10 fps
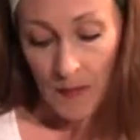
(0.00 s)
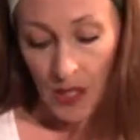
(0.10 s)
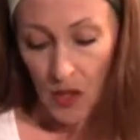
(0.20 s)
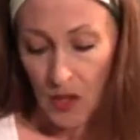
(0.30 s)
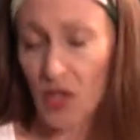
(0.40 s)

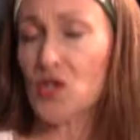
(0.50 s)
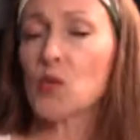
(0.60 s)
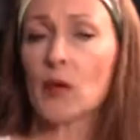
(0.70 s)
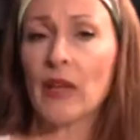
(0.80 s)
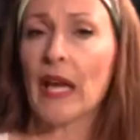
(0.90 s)
you just
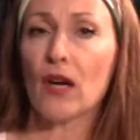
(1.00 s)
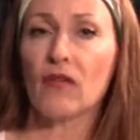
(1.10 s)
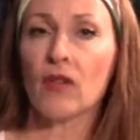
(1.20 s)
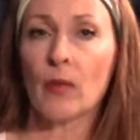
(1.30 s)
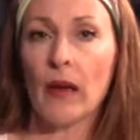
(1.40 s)
want to be
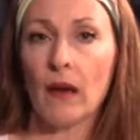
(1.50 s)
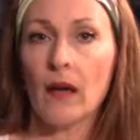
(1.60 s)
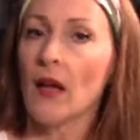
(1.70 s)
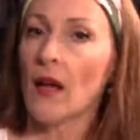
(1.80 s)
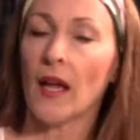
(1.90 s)
careful about
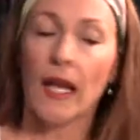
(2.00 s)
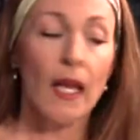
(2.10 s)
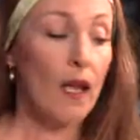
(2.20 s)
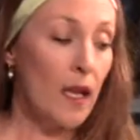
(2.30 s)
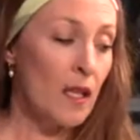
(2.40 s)
any
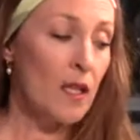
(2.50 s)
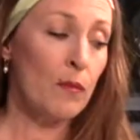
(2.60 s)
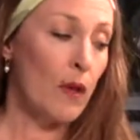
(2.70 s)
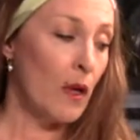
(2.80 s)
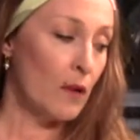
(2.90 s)
kind of
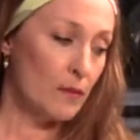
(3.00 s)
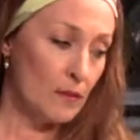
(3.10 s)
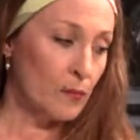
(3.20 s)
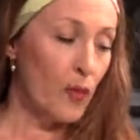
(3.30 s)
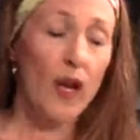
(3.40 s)
the
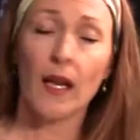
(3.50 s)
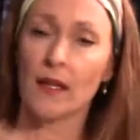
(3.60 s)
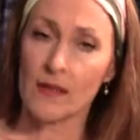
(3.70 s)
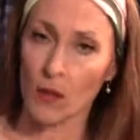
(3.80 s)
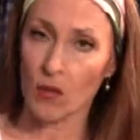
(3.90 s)

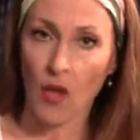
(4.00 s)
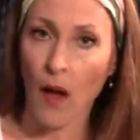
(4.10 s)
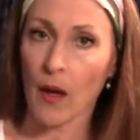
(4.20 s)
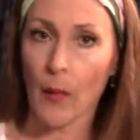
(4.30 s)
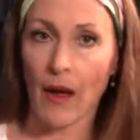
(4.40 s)
products that we'll
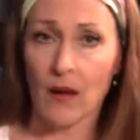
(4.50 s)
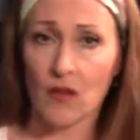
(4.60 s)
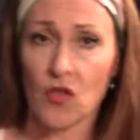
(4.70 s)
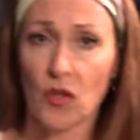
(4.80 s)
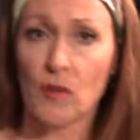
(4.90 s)
talk about
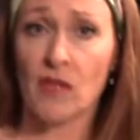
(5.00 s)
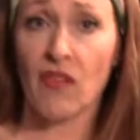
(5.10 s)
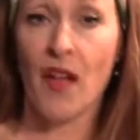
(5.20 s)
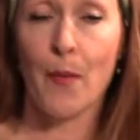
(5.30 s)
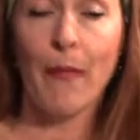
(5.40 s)
in terms
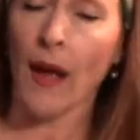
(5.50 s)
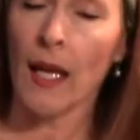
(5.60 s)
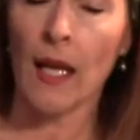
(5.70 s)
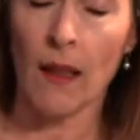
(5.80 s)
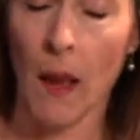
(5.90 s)
of
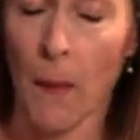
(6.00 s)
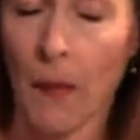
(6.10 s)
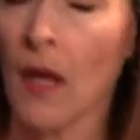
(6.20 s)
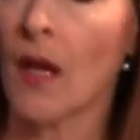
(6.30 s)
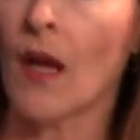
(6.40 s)
combining them
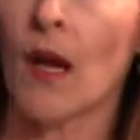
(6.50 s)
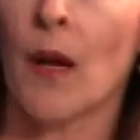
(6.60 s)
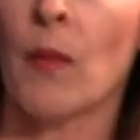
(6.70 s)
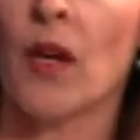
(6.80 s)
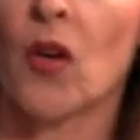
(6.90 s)
and